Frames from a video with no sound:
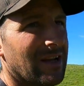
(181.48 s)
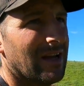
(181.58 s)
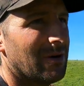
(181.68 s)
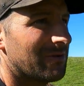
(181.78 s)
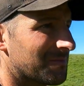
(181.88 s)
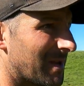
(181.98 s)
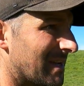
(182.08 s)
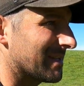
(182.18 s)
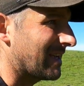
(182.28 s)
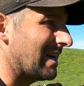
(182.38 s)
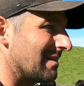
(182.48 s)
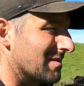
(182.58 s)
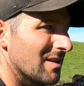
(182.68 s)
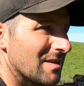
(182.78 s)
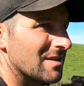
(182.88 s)
with some cows and
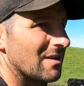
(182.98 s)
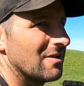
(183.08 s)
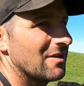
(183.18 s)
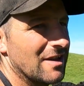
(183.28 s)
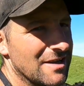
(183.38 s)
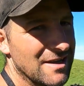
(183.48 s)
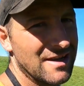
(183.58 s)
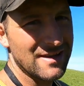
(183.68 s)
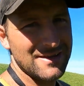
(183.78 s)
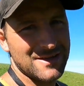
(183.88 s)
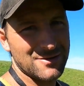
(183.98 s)
calves. So these